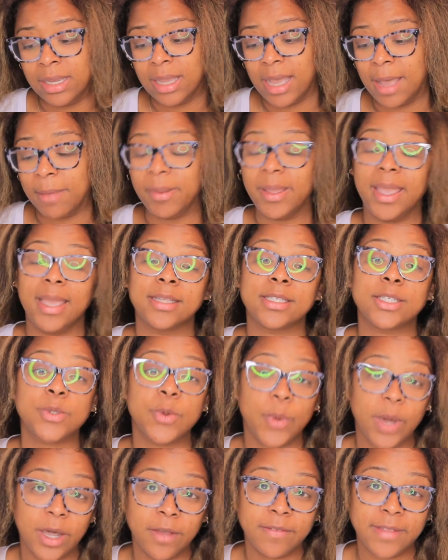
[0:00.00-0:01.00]
I paid
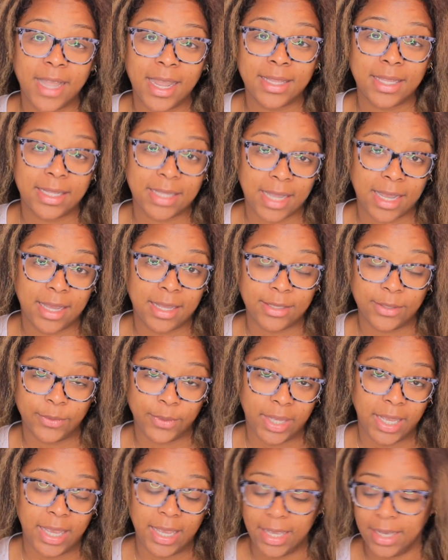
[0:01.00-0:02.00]
twelve ninety-nine,
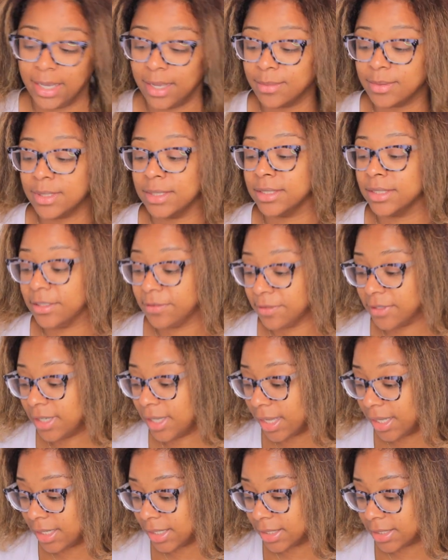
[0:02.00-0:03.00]
okay? It comes in different
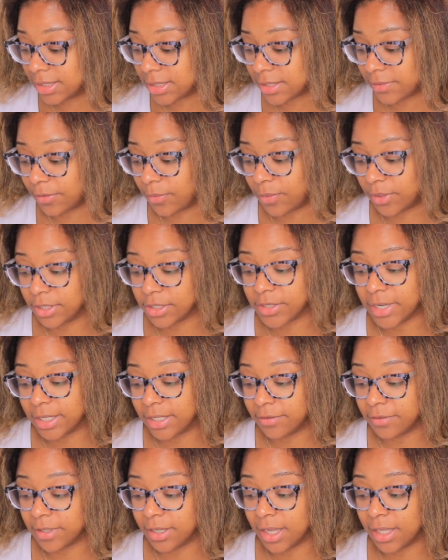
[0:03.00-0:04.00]
colors if you want to try
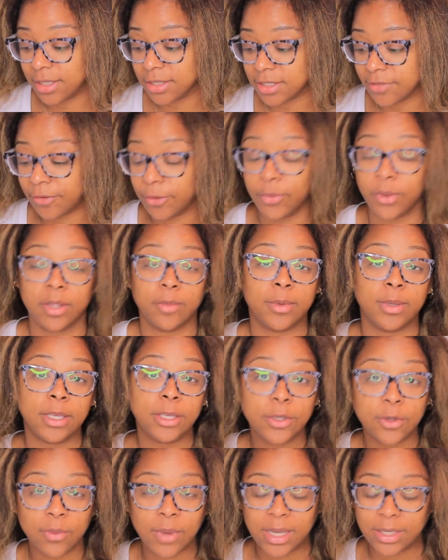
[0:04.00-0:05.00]
different colors, if you want to be
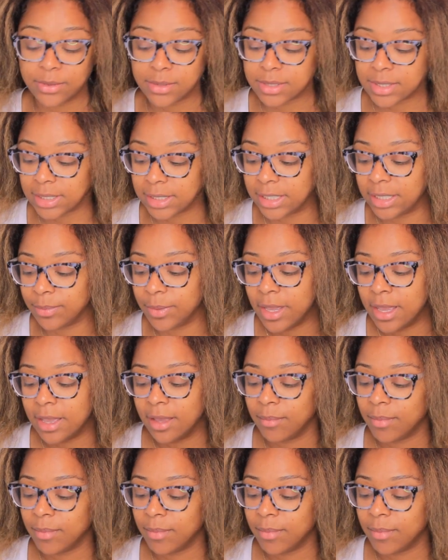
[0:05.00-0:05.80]
cute while you sleep.